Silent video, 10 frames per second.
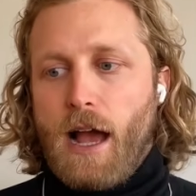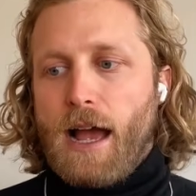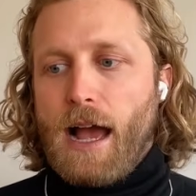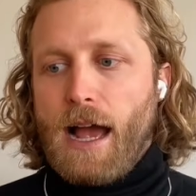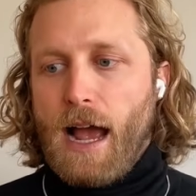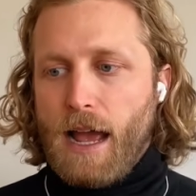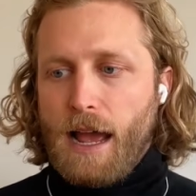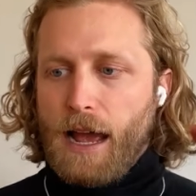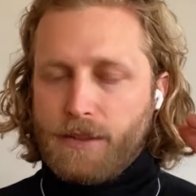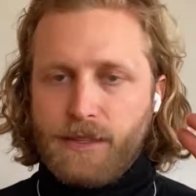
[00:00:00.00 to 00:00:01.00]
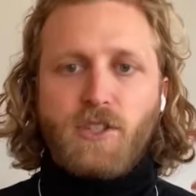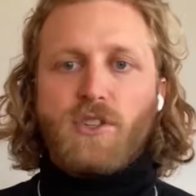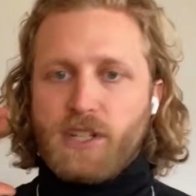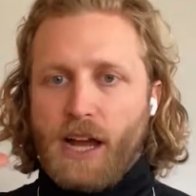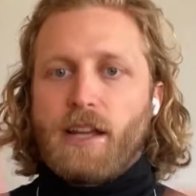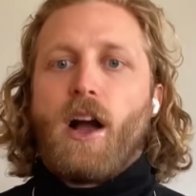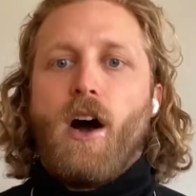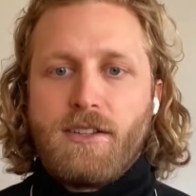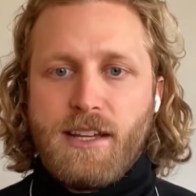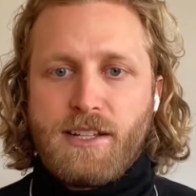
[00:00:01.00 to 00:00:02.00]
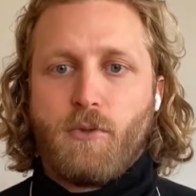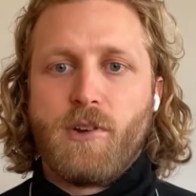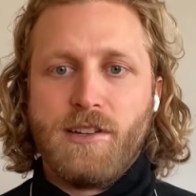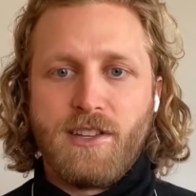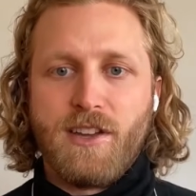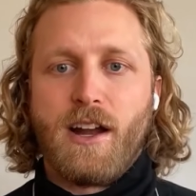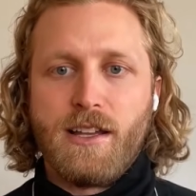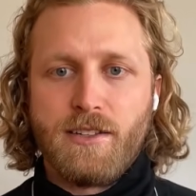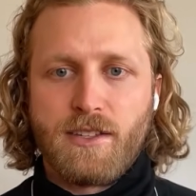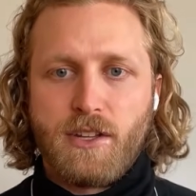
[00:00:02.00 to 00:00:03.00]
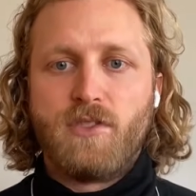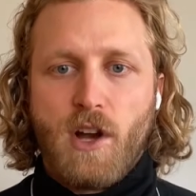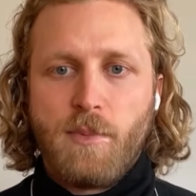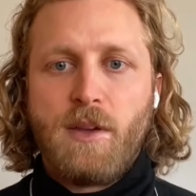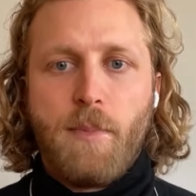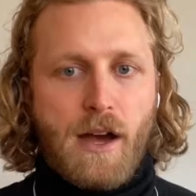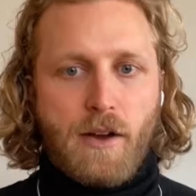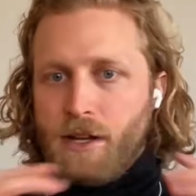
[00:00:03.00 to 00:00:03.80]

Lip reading: I think just to kind of context orient the audience, could you tell me about